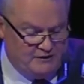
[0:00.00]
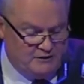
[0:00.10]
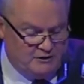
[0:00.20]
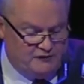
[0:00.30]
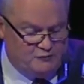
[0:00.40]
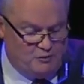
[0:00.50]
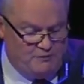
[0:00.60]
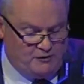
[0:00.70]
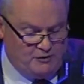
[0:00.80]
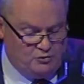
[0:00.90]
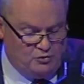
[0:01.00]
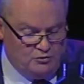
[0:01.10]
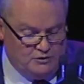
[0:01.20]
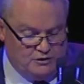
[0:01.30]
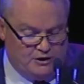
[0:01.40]
And we're working on
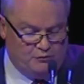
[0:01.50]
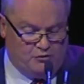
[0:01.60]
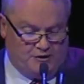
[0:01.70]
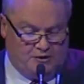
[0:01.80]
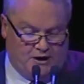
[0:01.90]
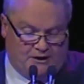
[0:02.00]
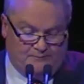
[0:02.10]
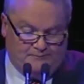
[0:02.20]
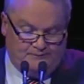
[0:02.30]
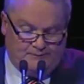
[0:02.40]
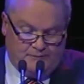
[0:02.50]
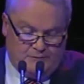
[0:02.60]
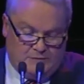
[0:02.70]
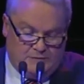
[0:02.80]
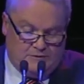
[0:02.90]
developing our key position players to
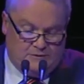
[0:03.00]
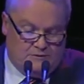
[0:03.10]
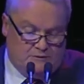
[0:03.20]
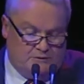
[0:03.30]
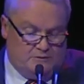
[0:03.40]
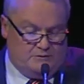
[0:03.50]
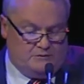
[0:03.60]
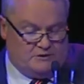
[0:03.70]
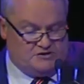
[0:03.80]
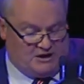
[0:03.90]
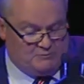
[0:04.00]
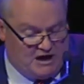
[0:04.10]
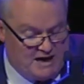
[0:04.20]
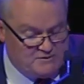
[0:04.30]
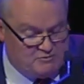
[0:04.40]
fill voids up forward and
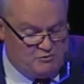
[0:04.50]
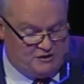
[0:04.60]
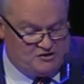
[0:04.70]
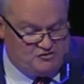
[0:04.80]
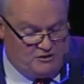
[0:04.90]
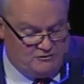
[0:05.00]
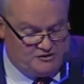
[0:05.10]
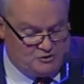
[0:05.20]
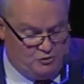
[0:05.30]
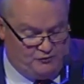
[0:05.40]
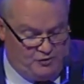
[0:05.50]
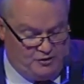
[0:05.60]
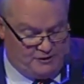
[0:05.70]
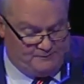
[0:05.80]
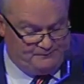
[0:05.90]
down back left by Barry
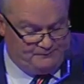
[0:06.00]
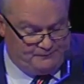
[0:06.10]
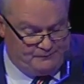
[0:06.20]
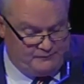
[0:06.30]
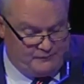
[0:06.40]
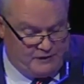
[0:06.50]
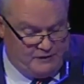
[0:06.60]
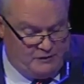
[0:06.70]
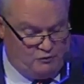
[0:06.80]
Hall and Brian Lake.